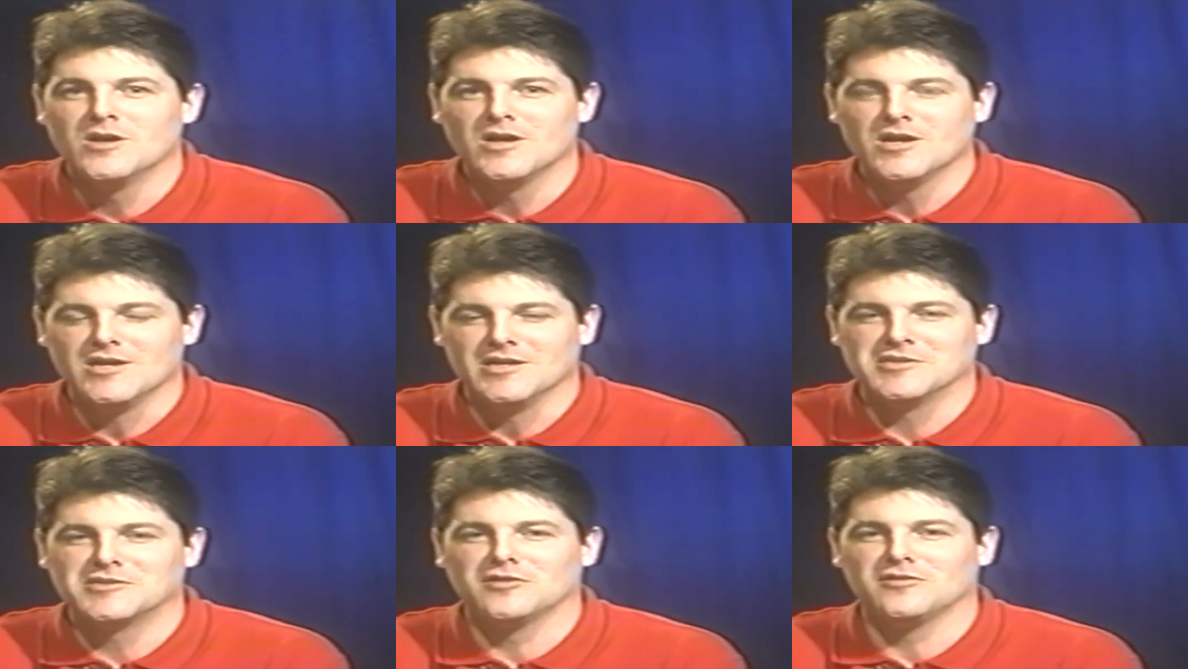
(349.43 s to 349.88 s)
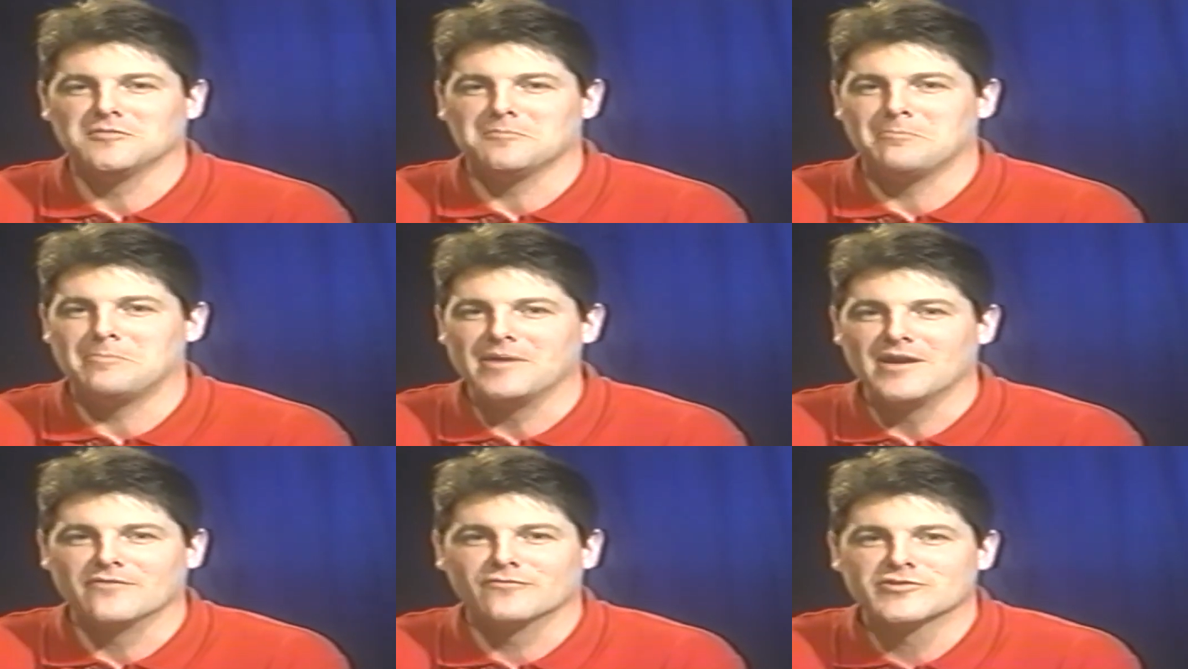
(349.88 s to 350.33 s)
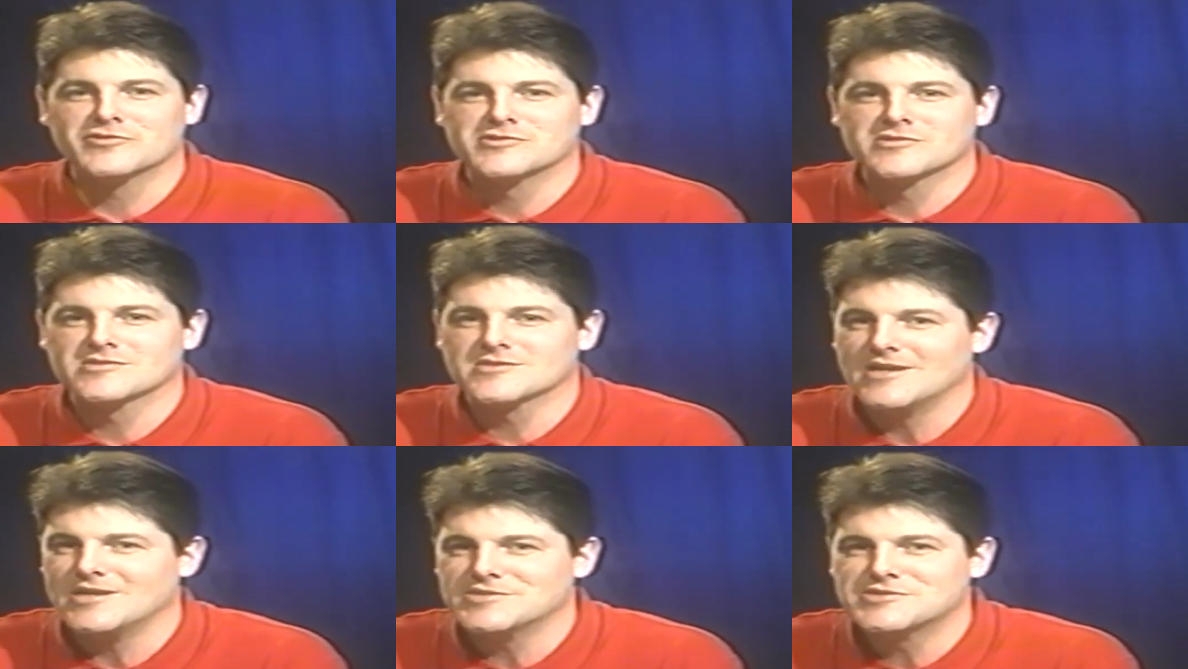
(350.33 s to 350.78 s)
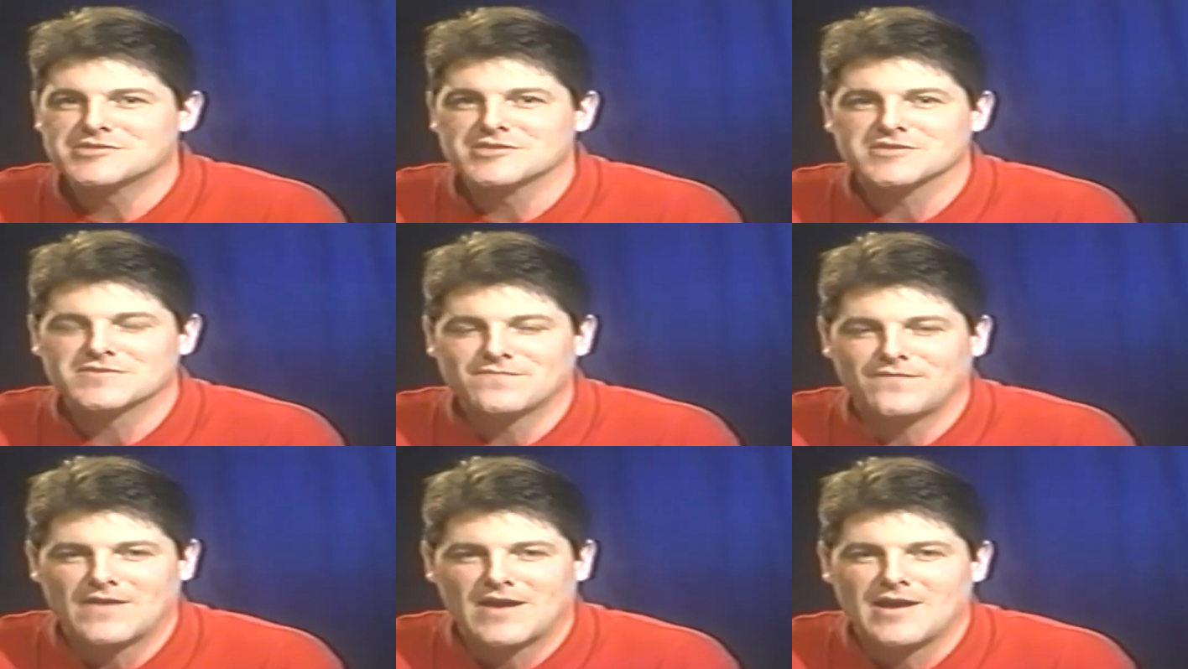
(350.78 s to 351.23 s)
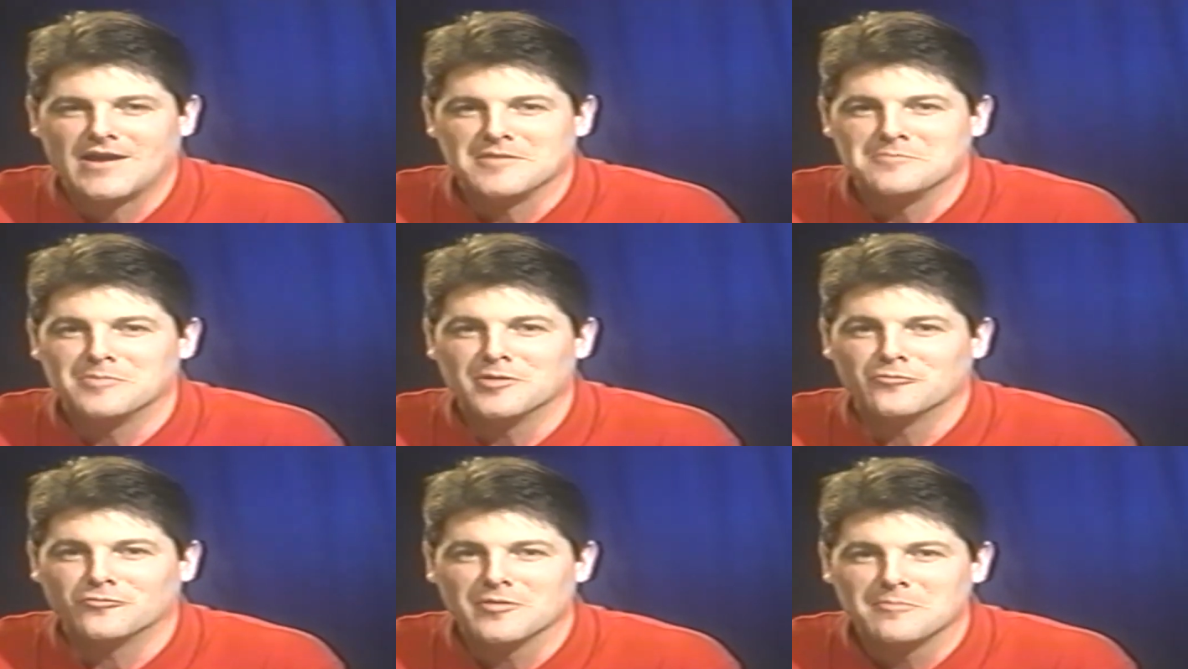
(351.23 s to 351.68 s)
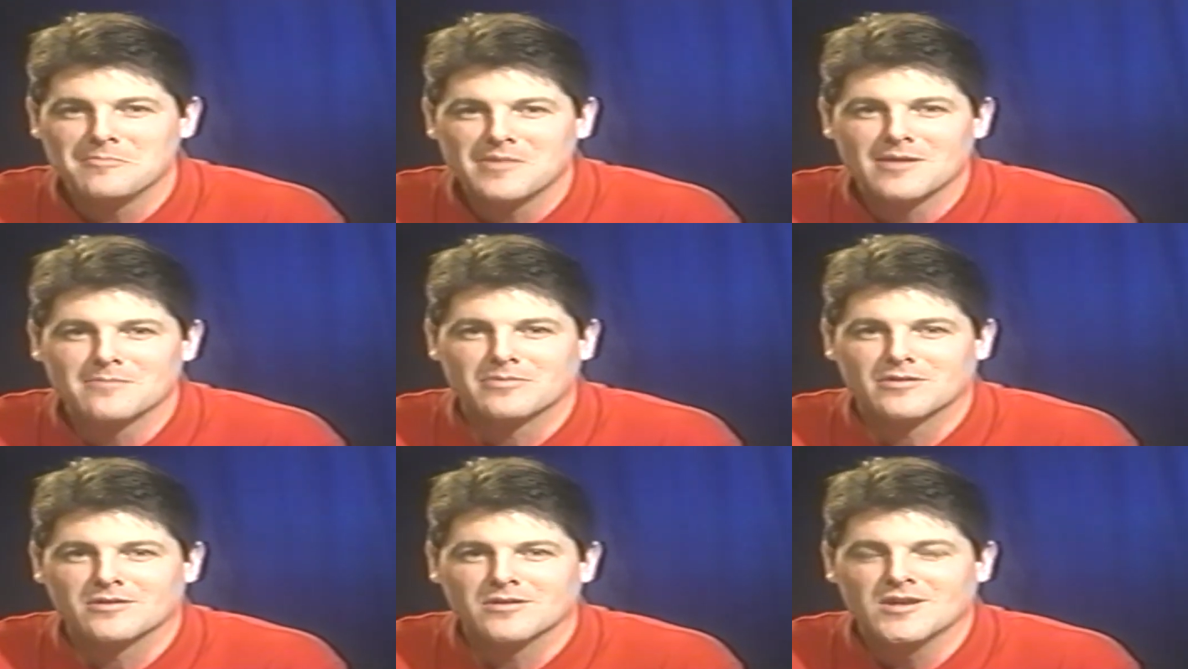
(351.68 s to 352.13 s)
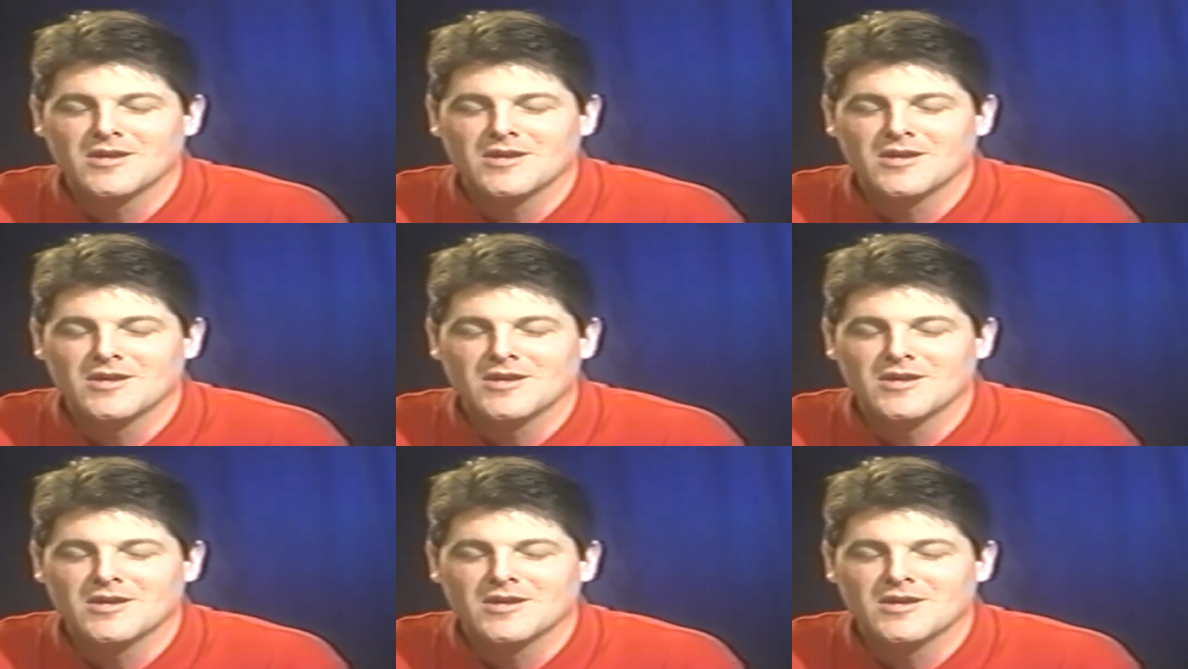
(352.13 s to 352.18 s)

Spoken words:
adult beverages, that's just fine. But remember,